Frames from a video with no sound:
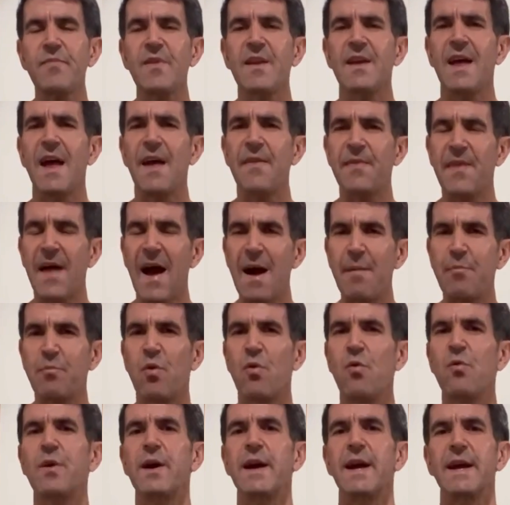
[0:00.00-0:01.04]
At that
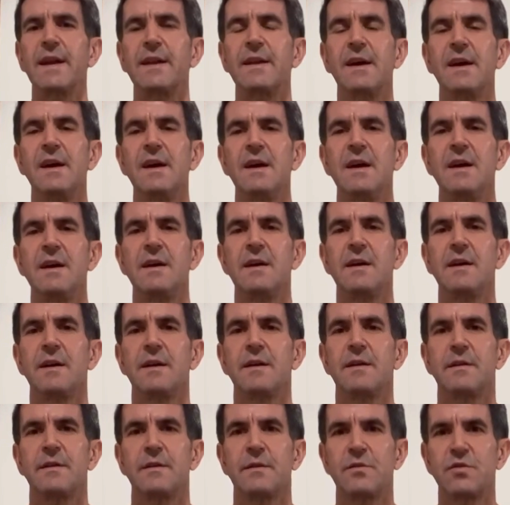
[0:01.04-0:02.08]
point,
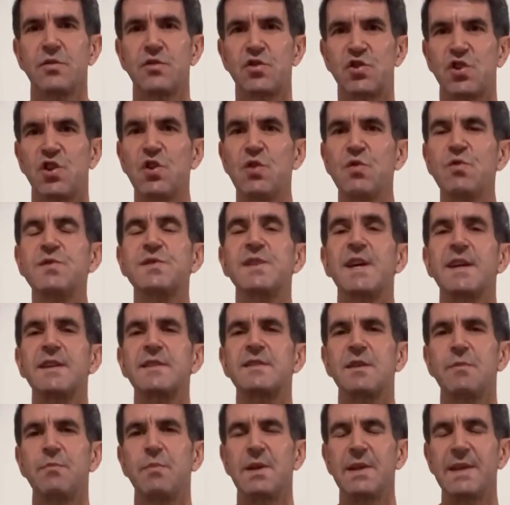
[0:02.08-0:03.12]
choosing
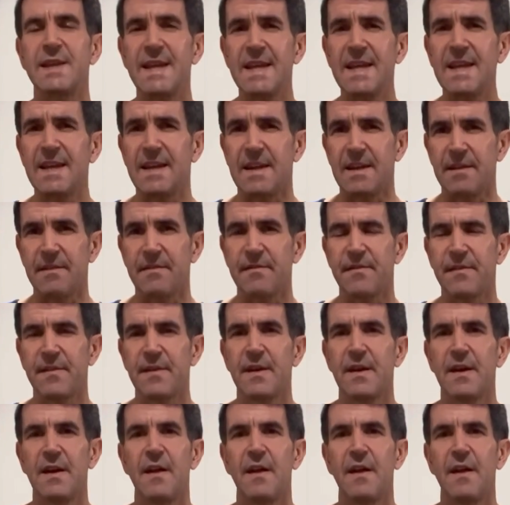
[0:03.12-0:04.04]
to believe